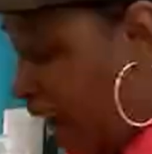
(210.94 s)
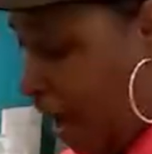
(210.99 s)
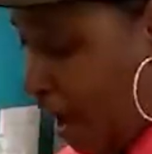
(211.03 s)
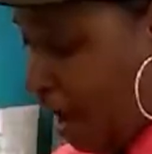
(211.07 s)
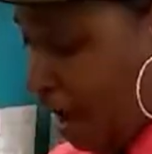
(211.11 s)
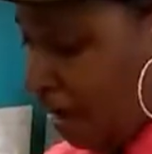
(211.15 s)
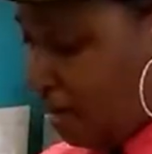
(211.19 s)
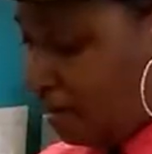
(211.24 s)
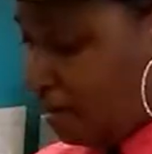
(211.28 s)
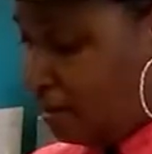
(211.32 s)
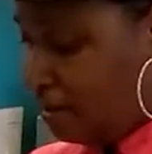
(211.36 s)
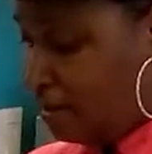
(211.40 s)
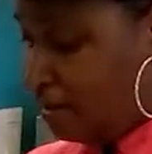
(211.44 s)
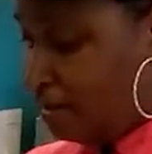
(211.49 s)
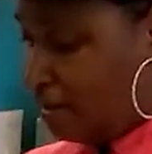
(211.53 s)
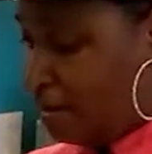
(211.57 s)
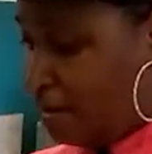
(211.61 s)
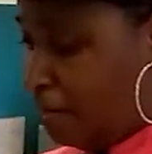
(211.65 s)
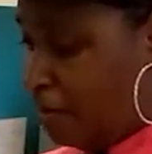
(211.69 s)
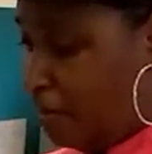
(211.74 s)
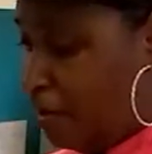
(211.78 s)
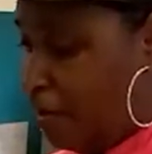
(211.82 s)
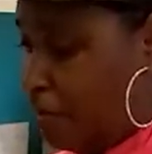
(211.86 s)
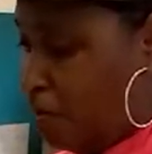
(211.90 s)
Add some
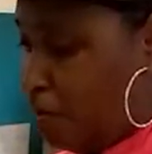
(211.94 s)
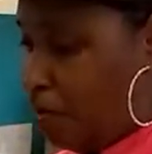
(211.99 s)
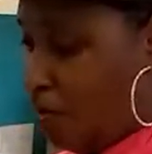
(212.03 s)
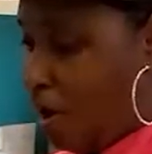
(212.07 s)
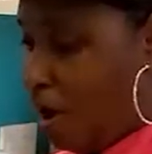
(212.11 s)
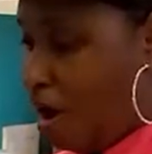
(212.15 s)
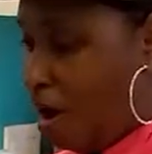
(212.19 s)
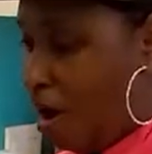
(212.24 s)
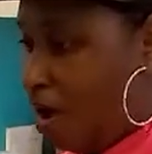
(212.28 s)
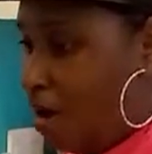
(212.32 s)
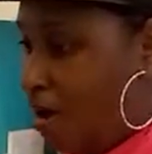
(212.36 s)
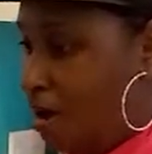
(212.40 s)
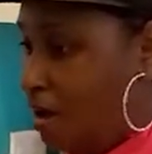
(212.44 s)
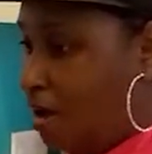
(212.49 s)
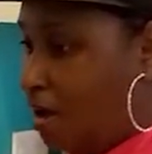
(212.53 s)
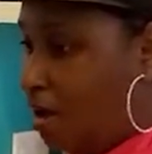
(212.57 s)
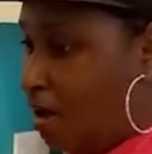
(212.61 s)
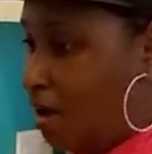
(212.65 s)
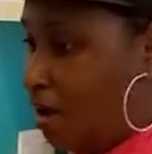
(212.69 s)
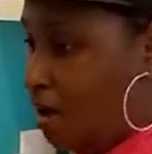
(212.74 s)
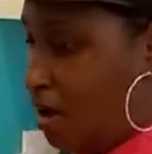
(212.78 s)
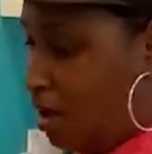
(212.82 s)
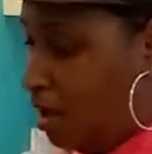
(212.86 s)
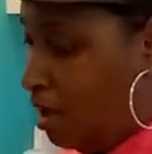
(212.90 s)
of the raw
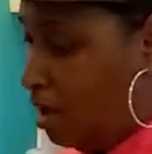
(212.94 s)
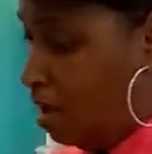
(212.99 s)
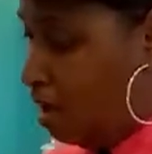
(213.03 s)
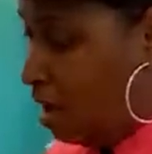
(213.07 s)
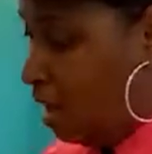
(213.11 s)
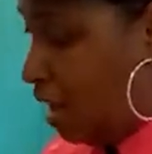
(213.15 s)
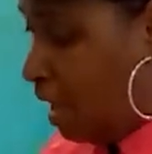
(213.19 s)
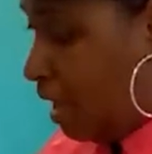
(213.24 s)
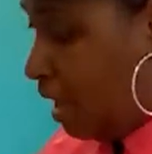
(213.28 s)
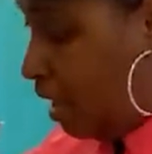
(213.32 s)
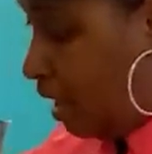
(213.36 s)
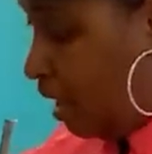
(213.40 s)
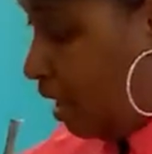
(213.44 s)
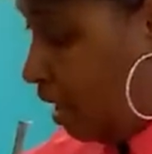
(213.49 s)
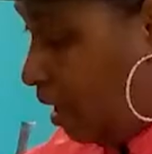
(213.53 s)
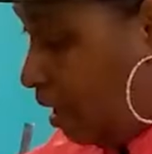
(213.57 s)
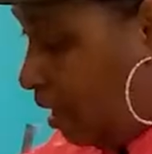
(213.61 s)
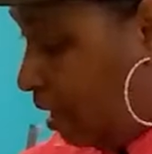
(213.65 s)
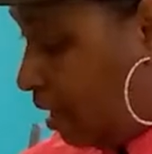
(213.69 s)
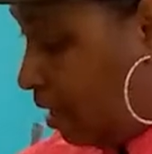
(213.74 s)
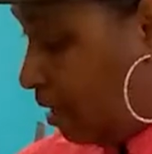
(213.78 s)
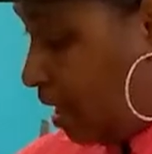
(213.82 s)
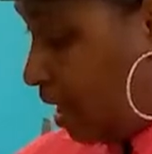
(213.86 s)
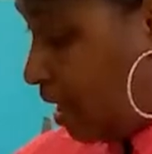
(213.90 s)

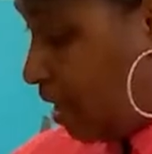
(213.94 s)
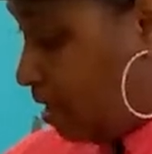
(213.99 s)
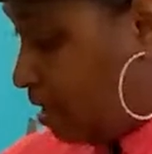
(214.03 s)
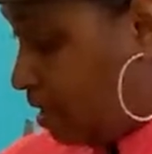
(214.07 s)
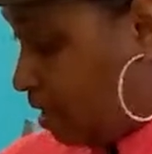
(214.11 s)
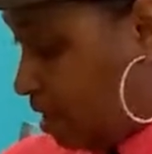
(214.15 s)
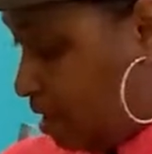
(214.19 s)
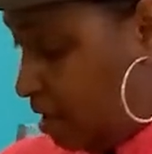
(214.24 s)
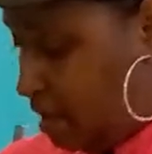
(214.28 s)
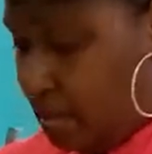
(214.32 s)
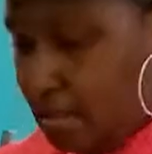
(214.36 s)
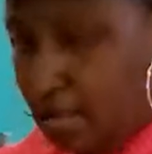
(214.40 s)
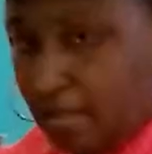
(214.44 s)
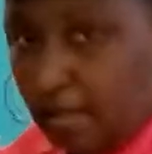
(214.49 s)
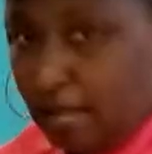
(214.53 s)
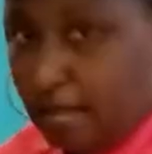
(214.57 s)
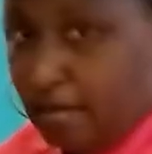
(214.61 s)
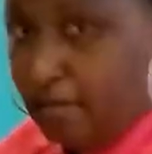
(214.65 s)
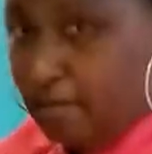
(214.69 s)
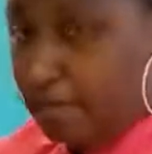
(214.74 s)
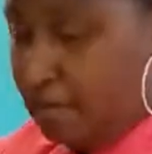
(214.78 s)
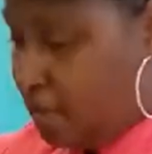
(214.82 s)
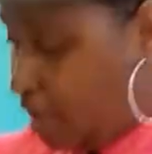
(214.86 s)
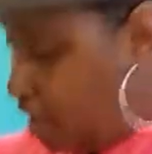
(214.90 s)
honey, and that's just to
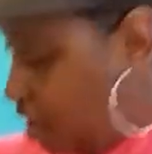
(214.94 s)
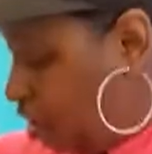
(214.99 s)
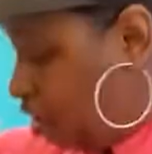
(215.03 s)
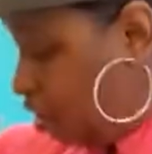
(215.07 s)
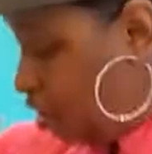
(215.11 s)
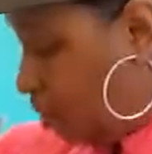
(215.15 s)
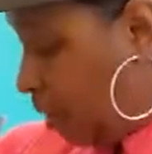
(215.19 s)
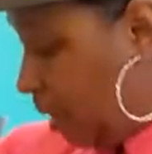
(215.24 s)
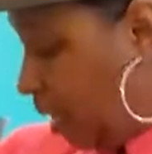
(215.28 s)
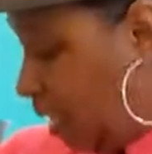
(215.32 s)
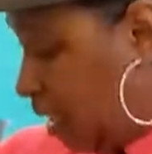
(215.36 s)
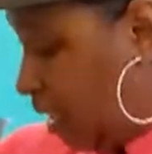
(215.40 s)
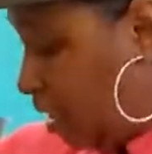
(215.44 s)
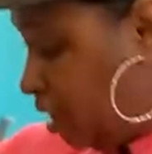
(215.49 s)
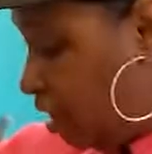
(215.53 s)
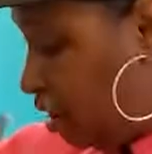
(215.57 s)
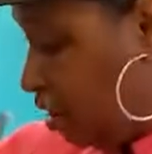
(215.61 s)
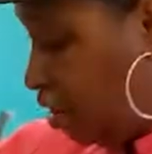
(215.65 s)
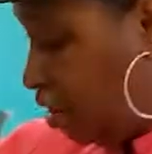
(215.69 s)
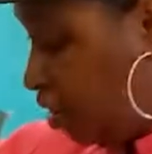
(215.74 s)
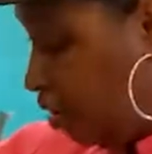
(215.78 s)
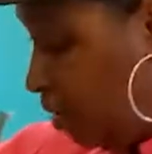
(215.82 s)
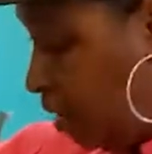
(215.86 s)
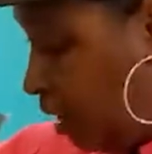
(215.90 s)
give the sweetness
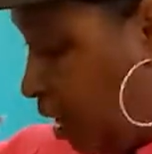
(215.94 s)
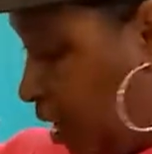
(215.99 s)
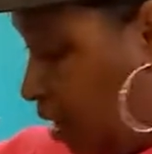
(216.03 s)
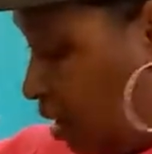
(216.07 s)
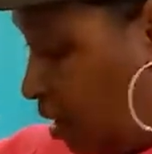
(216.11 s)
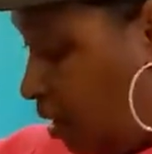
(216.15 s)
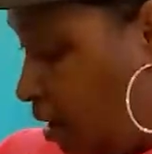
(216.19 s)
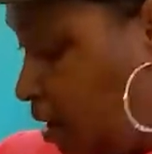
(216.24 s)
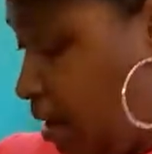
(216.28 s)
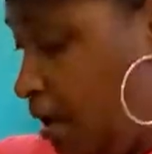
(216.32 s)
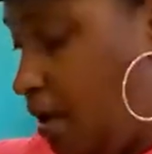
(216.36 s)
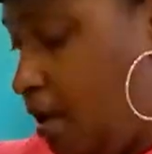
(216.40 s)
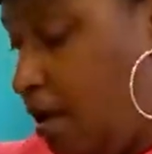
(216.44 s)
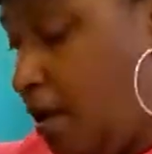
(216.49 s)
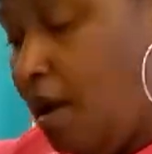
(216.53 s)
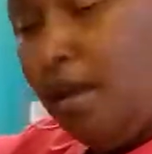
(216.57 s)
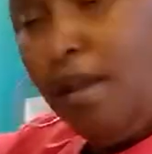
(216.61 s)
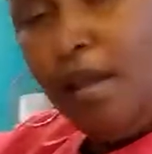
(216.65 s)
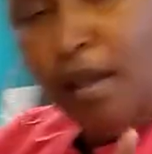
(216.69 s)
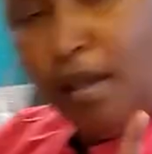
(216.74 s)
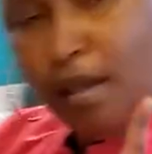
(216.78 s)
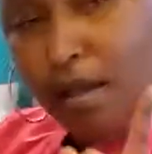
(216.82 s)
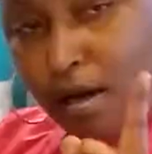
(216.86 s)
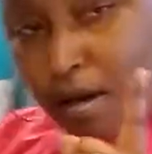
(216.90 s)
to it.
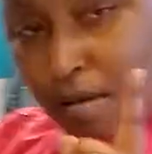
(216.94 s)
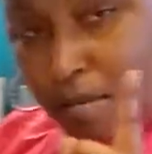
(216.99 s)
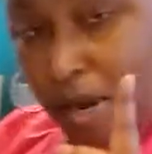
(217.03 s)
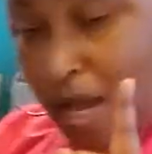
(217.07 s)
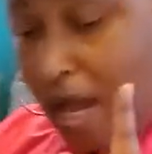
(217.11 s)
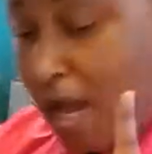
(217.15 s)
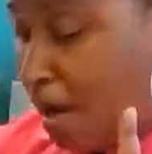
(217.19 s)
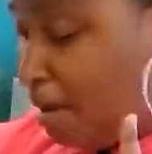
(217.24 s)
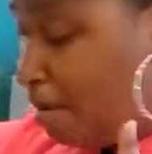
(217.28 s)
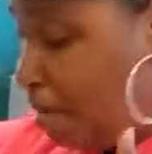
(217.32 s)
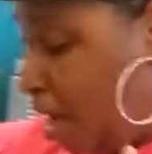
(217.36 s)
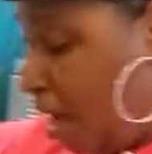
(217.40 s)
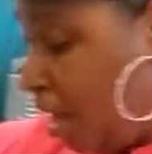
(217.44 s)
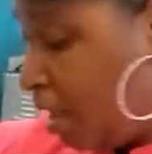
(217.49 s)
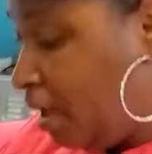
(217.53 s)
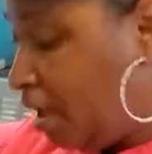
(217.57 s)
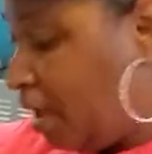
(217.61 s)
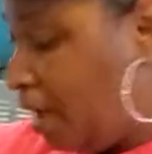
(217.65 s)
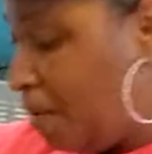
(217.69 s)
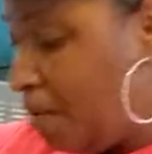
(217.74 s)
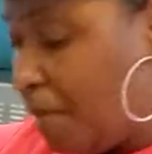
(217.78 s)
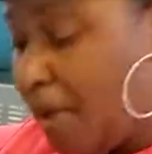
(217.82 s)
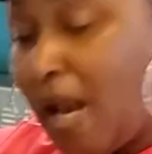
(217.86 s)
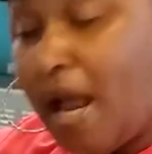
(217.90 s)
Again, I'm eyeballing
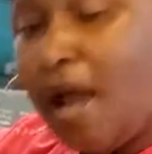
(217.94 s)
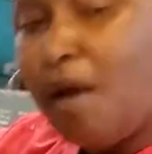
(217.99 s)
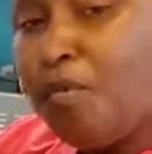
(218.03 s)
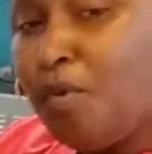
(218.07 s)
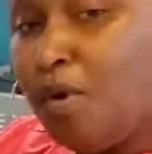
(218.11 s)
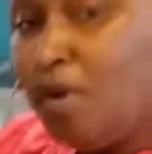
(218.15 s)
it, but I